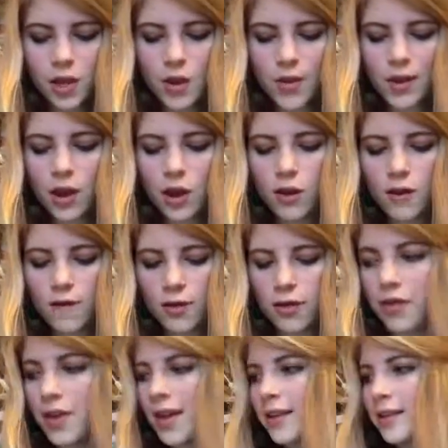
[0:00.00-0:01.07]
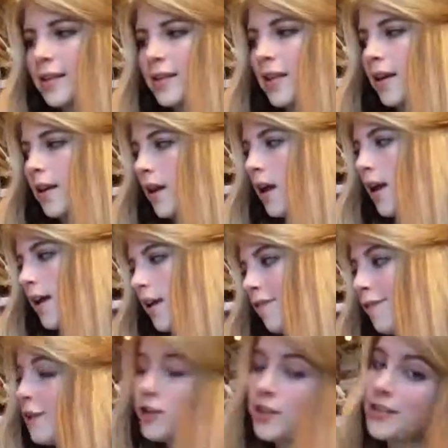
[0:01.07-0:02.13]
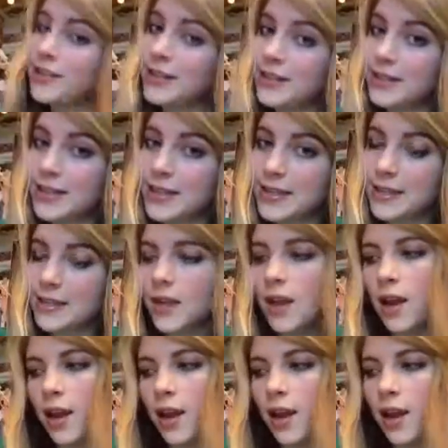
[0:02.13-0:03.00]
going over things that in photosynthesis